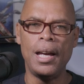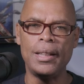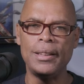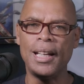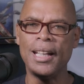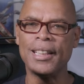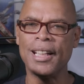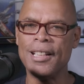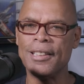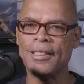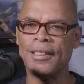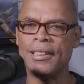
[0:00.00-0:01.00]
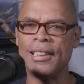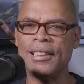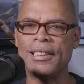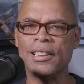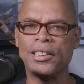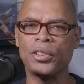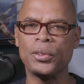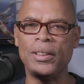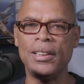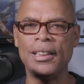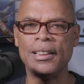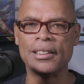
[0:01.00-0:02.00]
A Nikon Z6
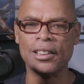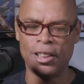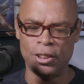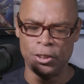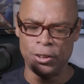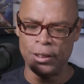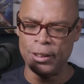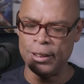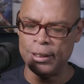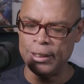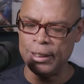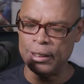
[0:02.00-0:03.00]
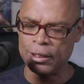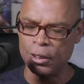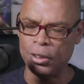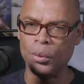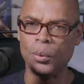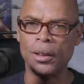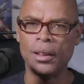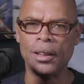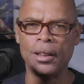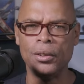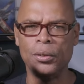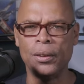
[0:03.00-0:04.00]
III is larger than a
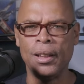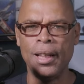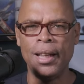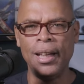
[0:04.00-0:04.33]
D3100,